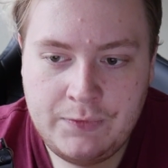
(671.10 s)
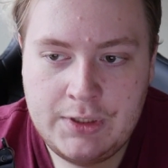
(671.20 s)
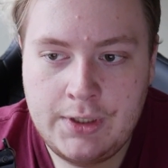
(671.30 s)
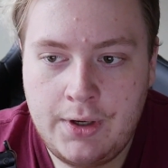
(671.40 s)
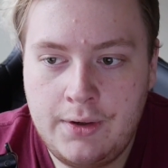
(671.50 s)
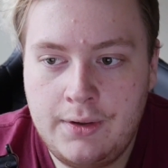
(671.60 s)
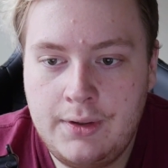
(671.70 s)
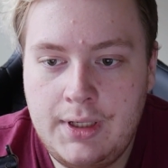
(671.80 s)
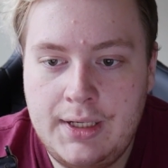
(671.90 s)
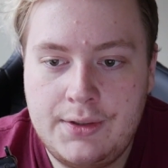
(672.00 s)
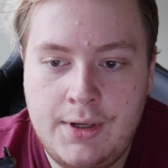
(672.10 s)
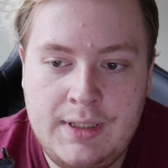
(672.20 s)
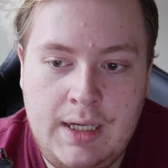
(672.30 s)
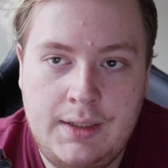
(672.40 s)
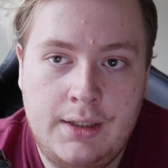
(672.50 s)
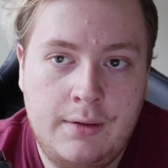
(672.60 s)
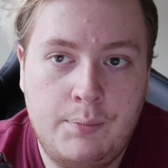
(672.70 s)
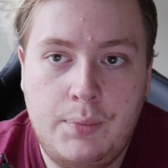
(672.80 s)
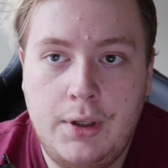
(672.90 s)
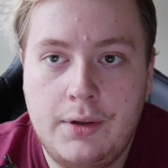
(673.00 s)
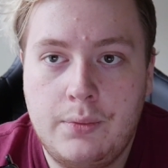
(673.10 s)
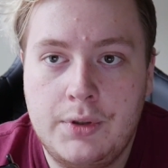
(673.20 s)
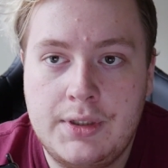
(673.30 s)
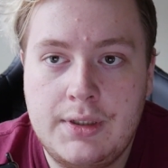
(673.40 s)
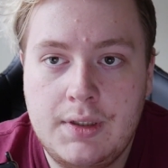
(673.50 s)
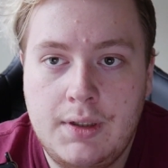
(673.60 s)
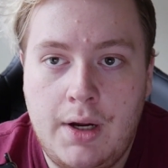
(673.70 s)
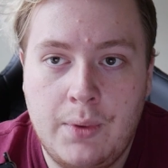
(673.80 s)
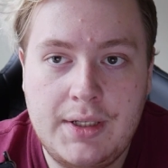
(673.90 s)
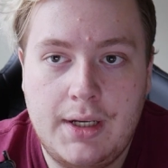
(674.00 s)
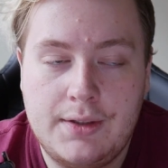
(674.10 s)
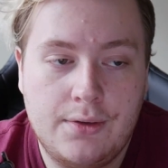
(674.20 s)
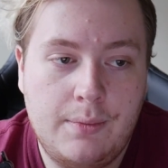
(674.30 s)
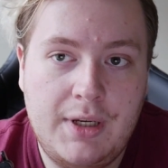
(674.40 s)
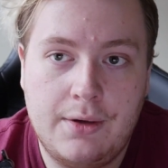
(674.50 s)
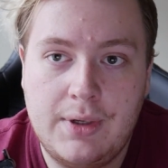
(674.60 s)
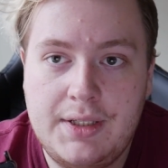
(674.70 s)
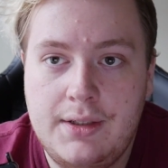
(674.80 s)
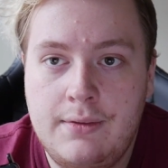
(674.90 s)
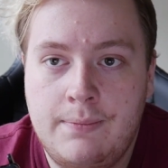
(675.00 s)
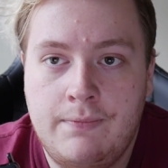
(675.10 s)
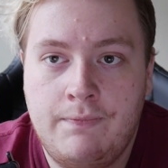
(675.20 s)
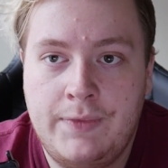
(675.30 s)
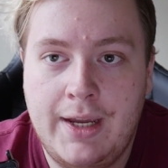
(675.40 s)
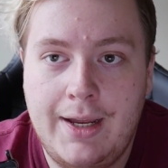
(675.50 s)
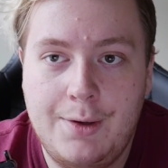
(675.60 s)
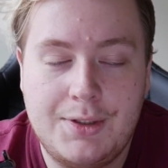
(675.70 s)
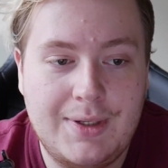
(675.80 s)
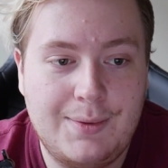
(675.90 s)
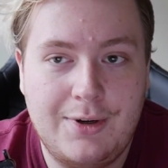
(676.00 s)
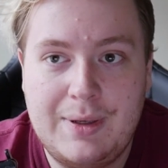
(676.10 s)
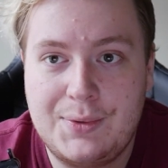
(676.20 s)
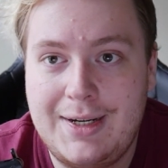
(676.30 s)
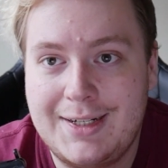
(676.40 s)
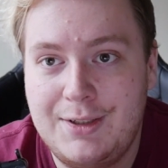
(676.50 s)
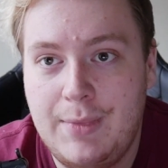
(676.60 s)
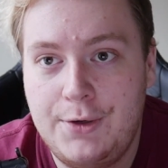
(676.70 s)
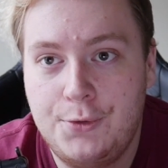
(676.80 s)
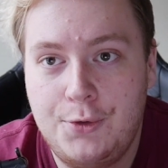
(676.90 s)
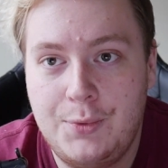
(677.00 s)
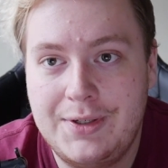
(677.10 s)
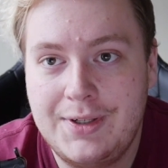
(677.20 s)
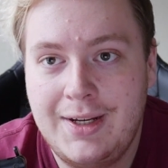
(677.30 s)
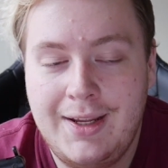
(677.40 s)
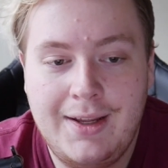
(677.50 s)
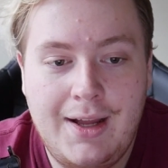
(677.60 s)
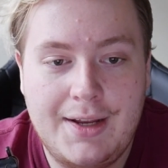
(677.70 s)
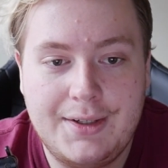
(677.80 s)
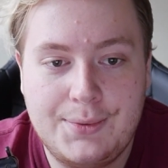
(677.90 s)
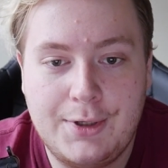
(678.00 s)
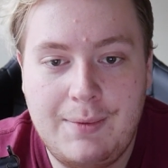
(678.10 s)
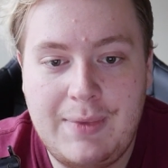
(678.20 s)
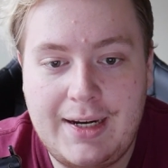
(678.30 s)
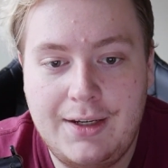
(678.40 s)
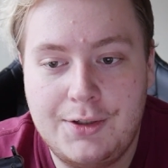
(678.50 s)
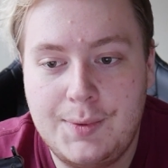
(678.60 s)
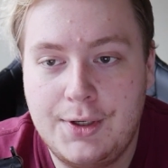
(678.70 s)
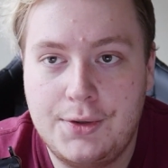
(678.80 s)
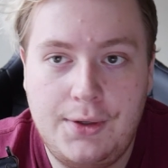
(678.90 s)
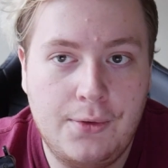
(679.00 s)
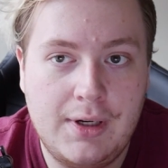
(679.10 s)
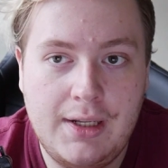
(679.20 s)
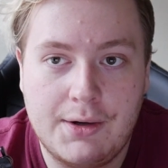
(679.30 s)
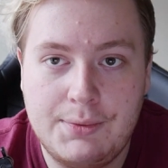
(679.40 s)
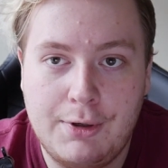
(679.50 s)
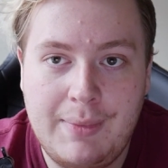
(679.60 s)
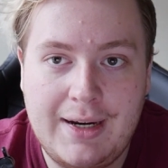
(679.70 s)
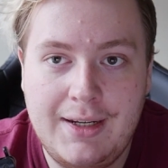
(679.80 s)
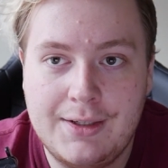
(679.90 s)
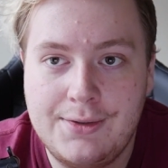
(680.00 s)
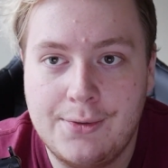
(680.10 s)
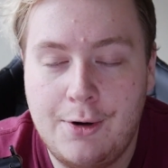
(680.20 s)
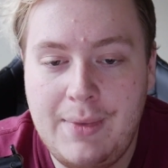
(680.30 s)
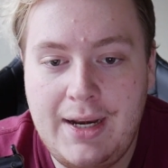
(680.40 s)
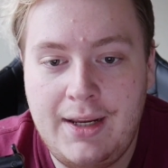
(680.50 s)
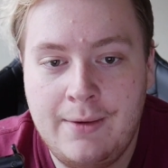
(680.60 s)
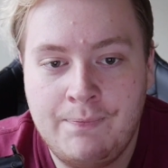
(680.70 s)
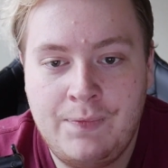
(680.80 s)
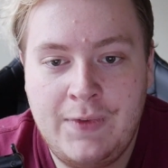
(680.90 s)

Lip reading: So it turns out the bloke was arrested. I saw him get arrested. He was arrested pretty much right next to my door, which as I was walking back in, because we got the all clear, I was walking back in, I saw old matey